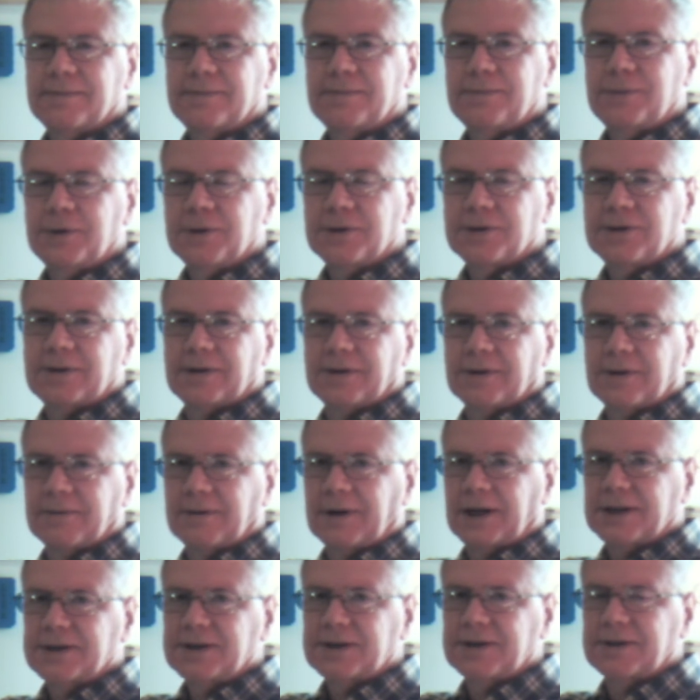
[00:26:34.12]
booster
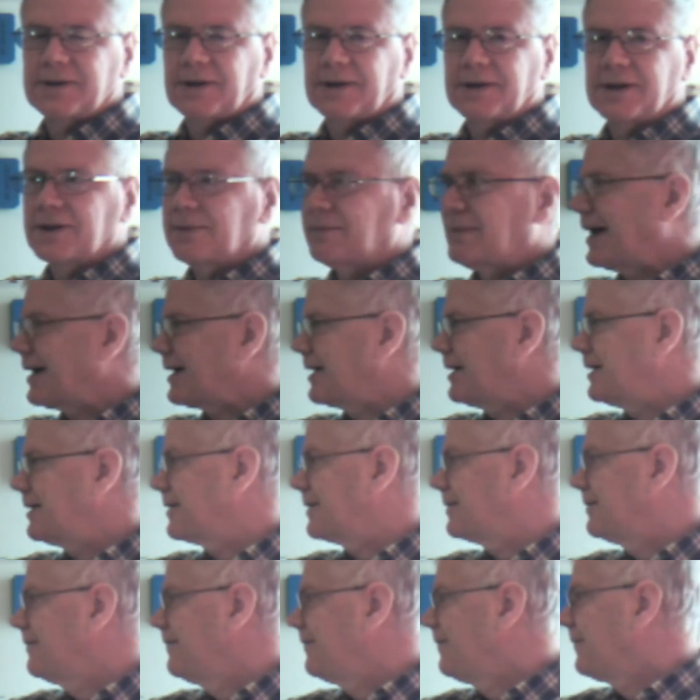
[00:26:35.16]
thrust started back here.